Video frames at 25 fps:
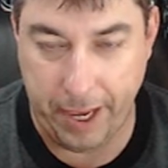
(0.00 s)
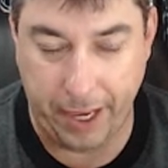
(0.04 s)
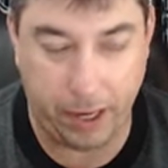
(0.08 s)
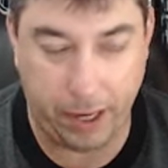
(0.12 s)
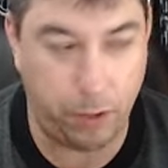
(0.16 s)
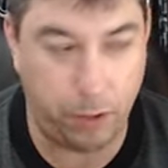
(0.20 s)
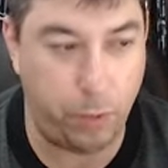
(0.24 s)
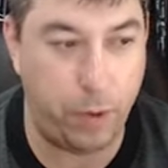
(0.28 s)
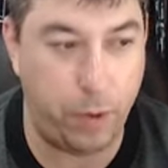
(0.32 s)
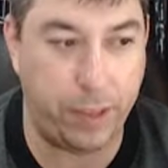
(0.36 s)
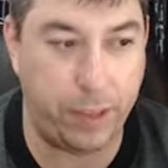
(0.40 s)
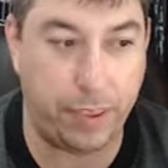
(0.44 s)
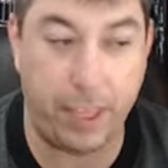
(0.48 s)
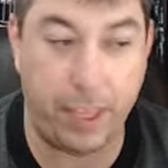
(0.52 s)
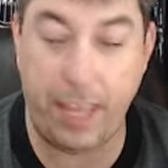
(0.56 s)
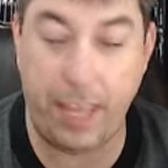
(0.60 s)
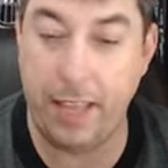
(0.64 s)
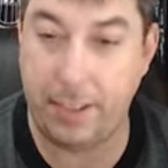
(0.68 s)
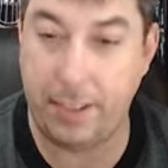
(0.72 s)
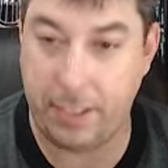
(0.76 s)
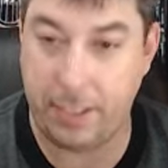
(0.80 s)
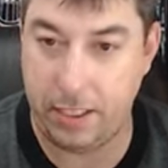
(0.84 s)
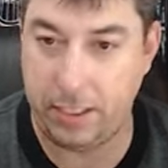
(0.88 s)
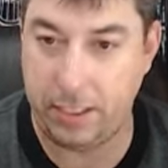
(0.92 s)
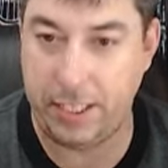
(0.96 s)
with Hit
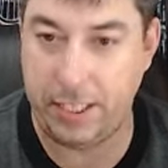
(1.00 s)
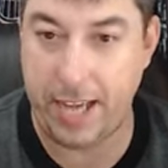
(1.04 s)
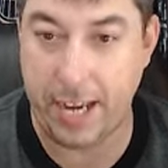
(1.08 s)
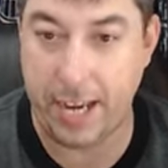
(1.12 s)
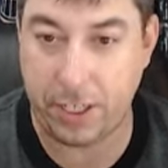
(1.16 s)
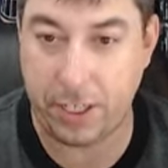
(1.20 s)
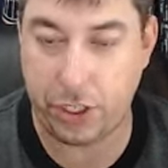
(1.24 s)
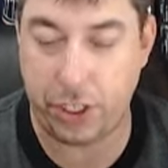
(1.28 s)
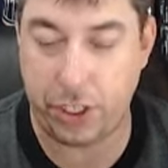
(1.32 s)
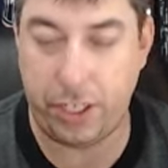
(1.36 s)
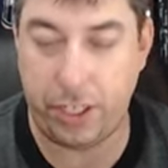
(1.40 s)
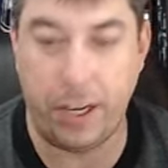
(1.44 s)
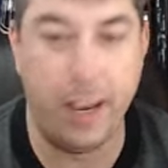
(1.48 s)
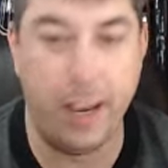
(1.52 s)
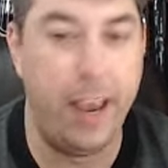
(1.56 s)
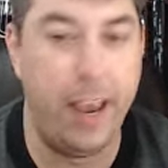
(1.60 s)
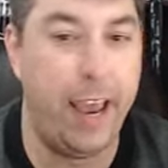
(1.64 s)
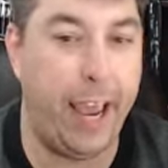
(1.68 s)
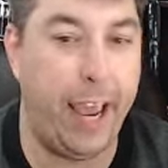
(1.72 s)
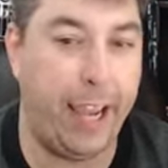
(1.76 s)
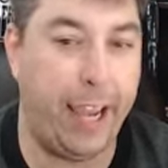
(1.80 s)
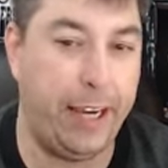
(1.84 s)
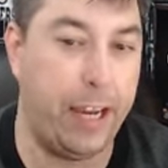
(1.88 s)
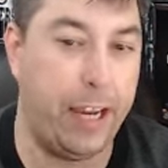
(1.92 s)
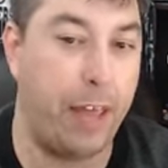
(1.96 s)
Detection,
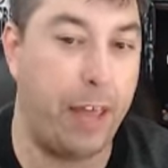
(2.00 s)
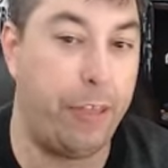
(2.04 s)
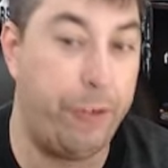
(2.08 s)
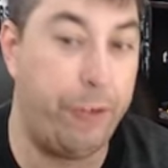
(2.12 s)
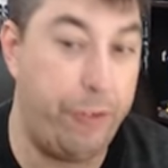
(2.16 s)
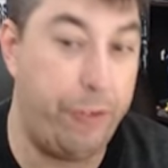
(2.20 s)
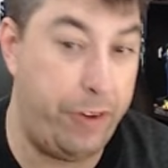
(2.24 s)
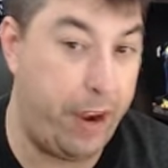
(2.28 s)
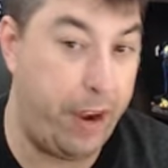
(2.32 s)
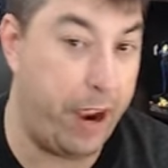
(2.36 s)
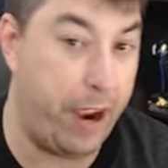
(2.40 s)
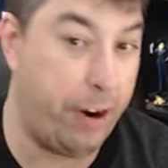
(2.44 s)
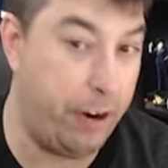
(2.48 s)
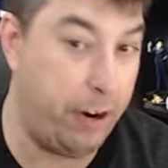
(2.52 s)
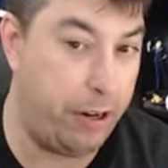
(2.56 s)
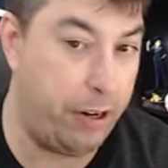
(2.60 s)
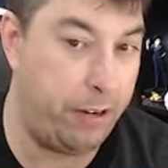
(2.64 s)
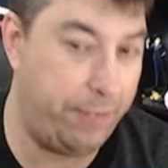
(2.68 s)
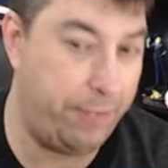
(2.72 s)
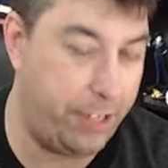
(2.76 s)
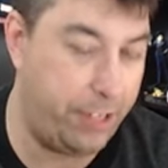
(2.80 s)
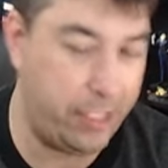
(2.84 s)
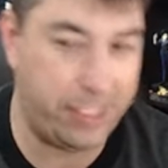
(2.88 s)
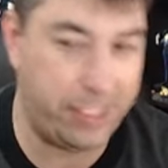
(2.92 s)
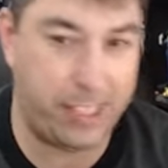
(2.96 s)
another narrative
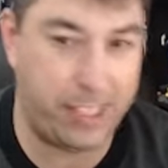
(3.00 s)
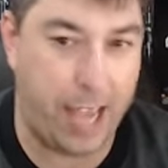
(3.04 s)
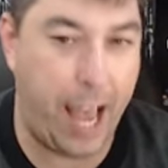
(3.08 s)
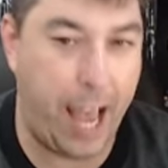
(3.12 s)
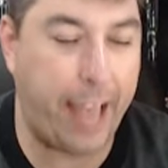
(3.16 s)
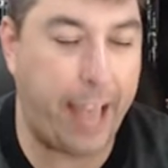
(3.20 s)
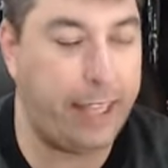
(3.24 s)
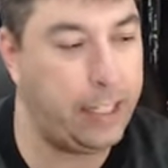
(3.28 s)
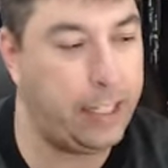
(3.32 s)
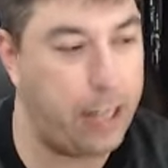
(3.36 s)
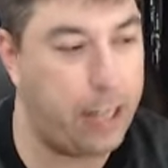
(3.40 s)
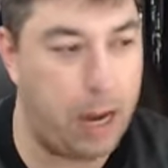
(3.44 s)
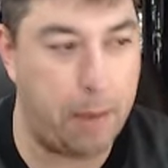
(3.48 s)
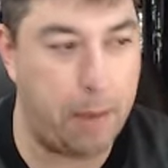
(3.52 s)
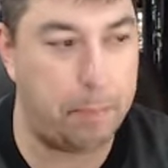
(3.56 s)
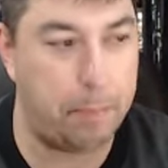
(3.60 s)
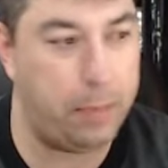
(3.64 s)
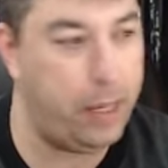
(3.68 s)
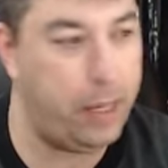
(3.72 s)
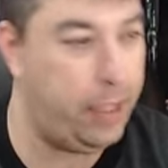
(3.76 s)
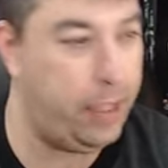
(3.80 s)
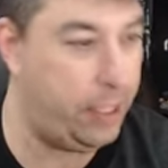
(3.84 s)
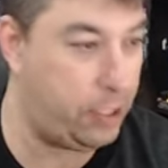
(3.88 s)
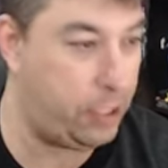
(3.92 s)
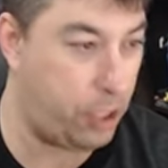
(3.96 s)
design company
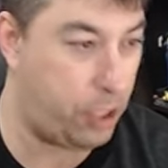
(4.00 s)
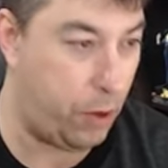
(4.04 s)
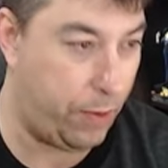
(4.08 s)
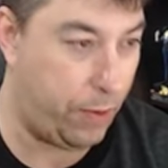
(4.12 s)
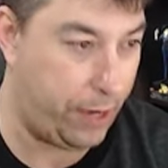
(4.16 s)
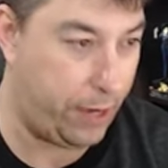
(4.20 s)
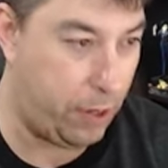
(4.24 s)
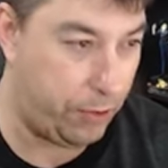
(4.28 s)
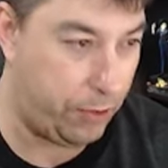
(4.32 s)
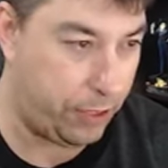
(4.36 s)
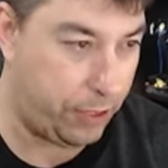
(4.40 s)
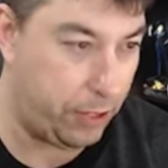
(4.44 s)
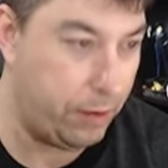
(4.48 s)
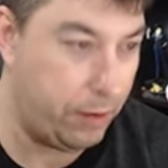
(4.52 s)
that's going out there.